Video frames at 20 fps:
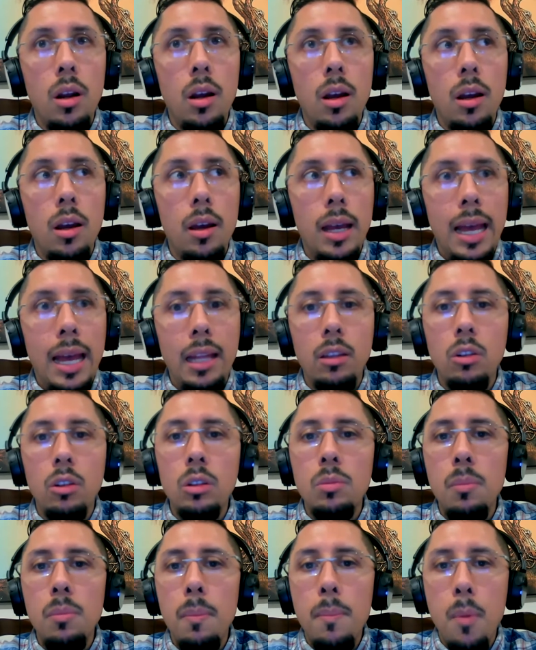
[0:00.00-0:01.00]

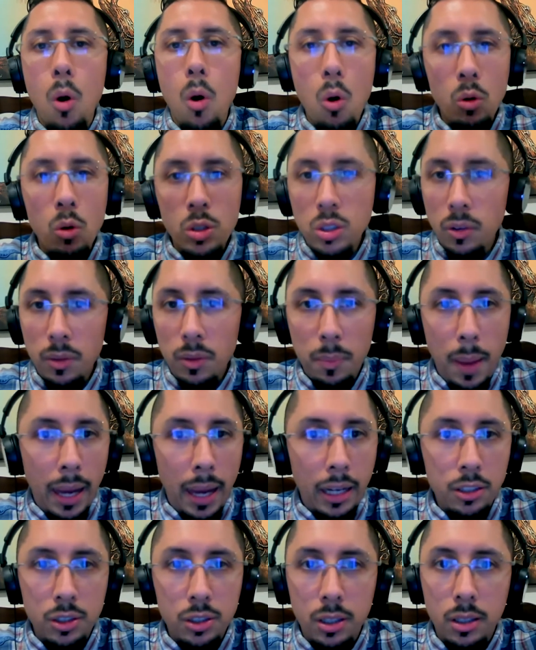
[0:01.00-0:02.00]
handled most of the
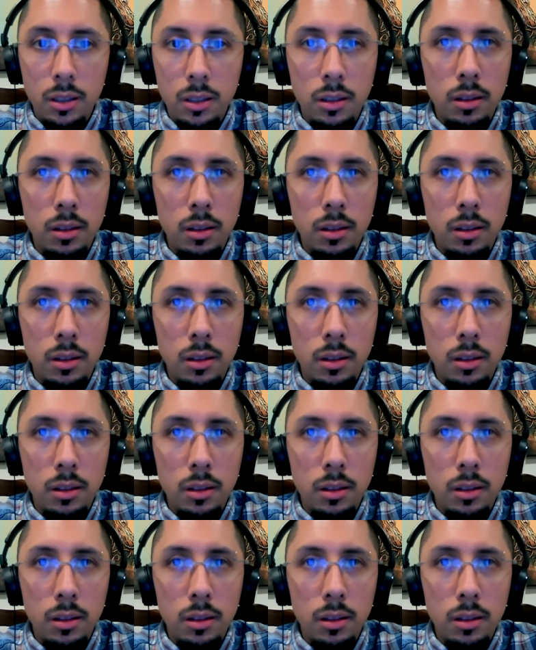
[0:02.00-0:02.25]
packaging